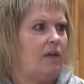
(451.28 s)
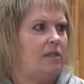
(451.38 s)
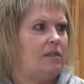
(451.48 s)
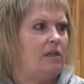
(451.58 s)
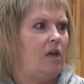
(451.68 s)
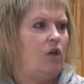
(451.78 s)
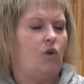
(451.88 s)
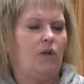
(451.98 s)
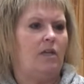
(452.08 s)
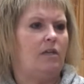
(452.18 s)
us. You
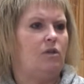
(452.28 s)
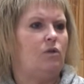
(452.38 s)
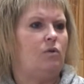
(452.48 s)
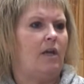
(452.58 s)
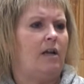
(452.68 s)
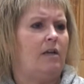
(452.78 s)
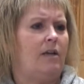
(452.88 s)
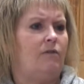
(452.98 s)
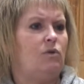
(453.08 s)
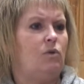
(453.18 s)
can either do that,
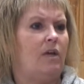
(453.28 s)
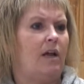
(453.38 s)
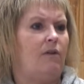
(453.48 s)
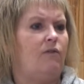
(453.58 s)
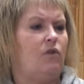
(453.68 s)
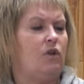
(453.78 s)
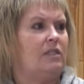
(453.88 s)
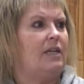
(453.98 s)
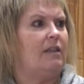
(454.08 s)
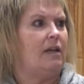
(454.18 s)
even do that if you're going
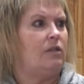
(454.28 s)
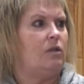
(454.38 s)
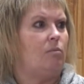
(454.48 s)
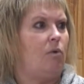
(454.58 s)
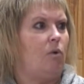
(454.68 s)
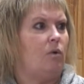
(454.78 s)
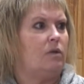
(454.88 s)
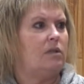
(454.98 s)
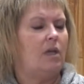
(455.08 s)
to take that to the polls.